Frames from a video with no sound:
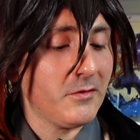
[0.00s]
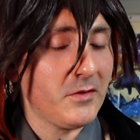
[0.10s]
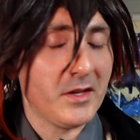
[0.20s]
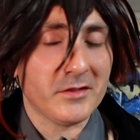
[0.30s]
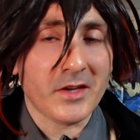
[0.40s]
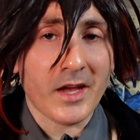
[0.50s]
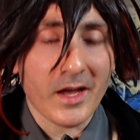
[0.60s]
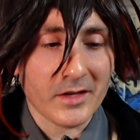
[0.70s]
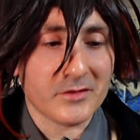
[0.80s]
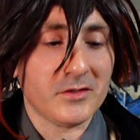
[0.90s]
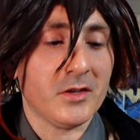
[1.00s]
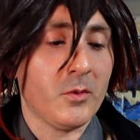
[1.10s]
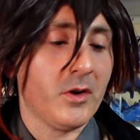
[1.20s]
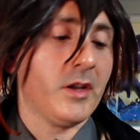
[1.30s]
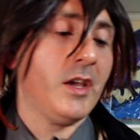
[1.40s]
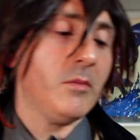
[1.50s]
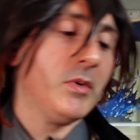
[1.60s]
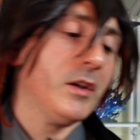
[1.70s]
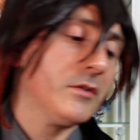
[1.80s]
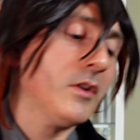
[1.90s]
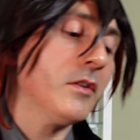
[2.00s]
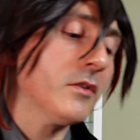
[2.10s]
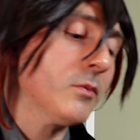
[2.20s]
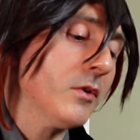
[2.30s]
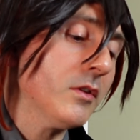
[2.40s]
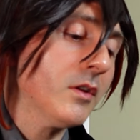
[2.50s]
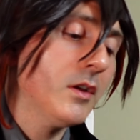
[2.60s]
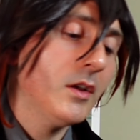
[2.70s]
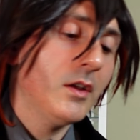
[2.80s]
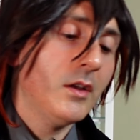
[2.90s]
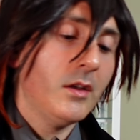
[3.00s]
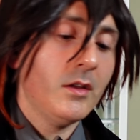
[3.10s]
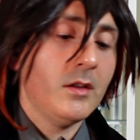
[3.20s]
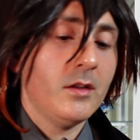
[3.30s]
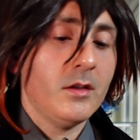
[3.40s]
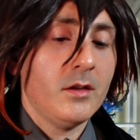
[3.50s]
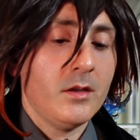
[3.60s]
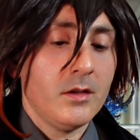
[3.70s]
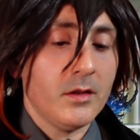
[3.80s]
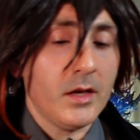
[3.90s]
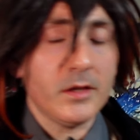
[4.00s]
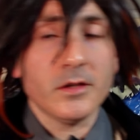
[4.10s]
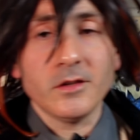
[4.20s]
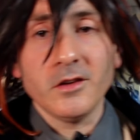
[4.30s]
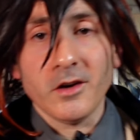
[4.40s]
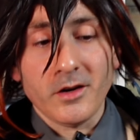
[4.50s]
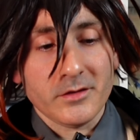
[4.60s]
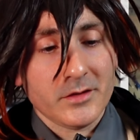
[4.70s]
fantastic work, Apex, on this one. They did not